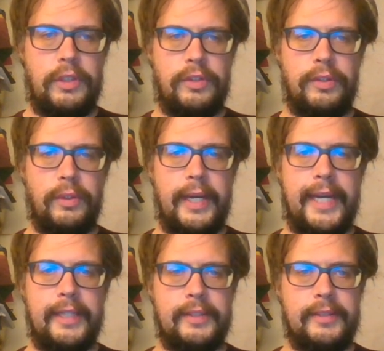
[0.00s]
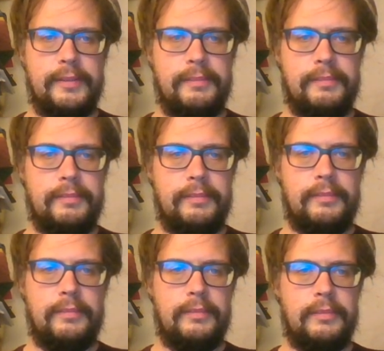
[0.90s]
to x,
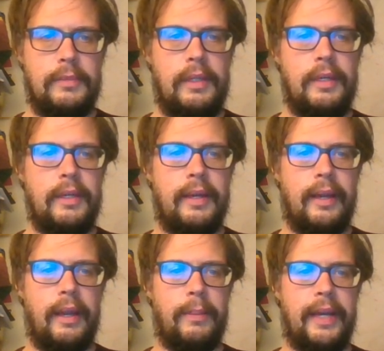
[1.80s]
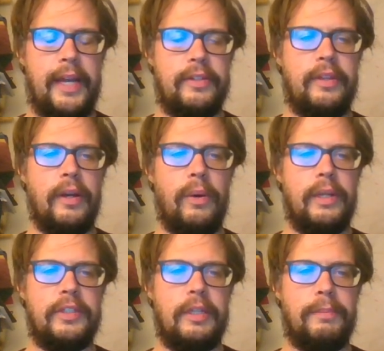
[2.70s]
and we get the
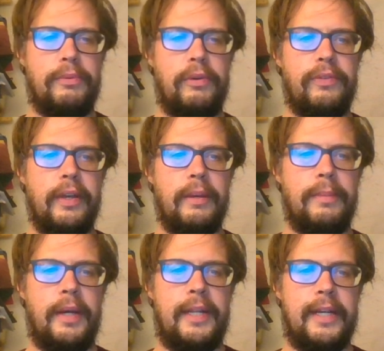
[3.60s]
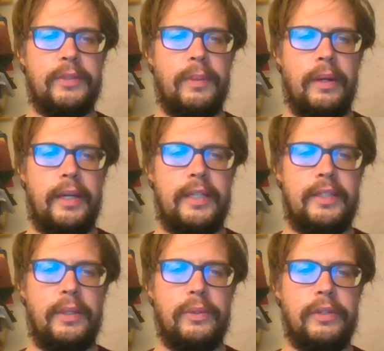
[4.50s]
goal is to prove that combine xy
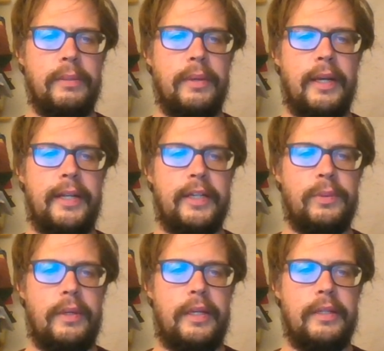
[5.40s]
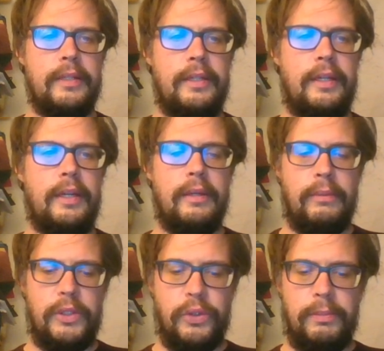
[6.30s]
is equal to combine xy,
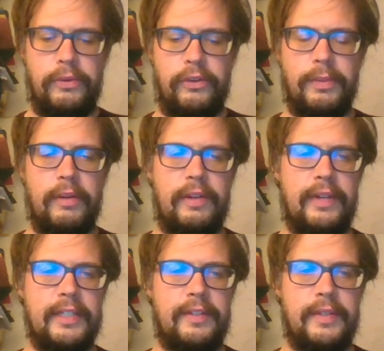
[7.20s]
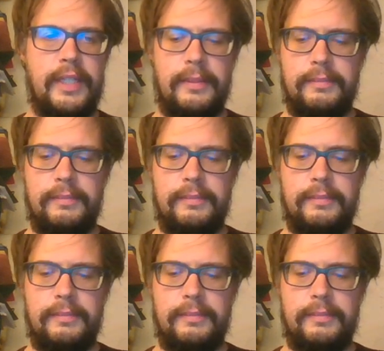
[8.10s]
which we can prove by reflexivity.